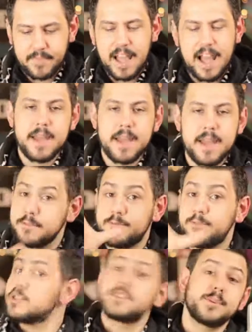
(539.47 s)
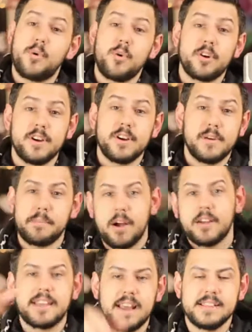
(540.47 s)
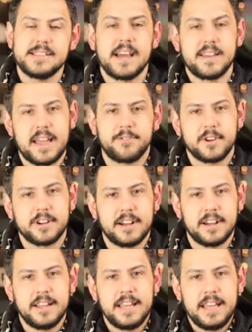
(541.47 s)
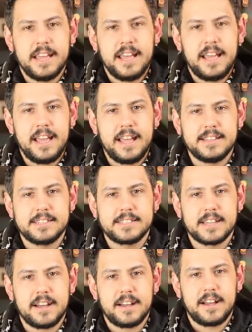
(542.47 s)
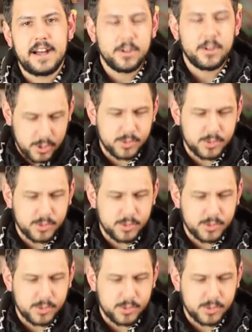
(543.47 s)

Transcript: in full support of apartheid South Africa, and I also